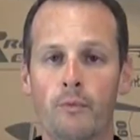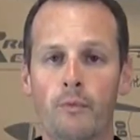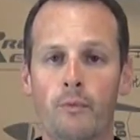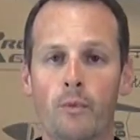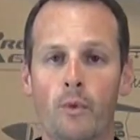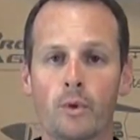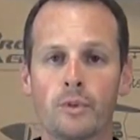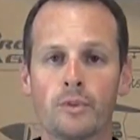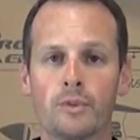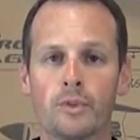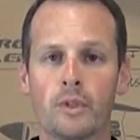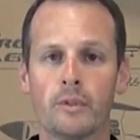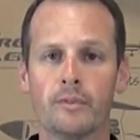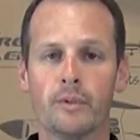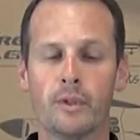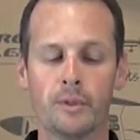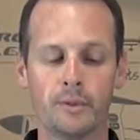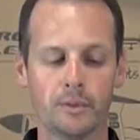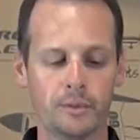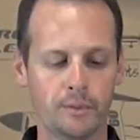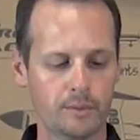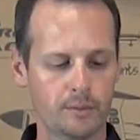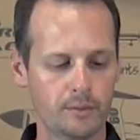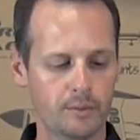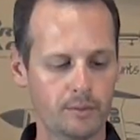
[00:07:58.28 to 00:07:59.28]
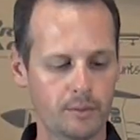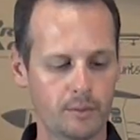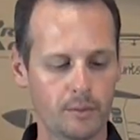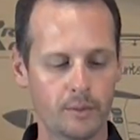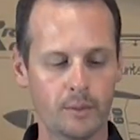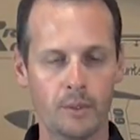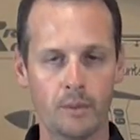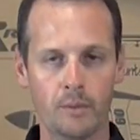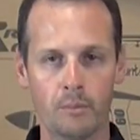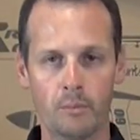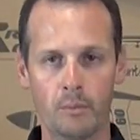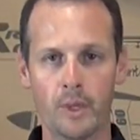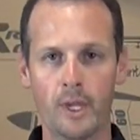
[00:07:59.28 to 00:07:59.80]
4 servos,
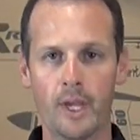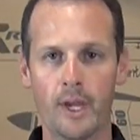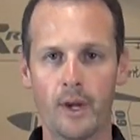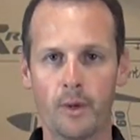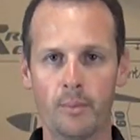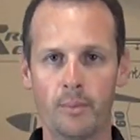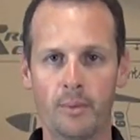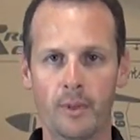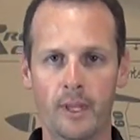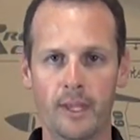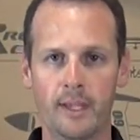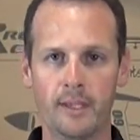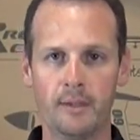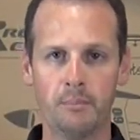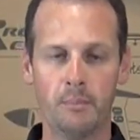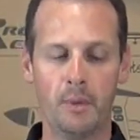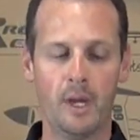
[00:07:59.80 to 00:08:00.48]
big airplane,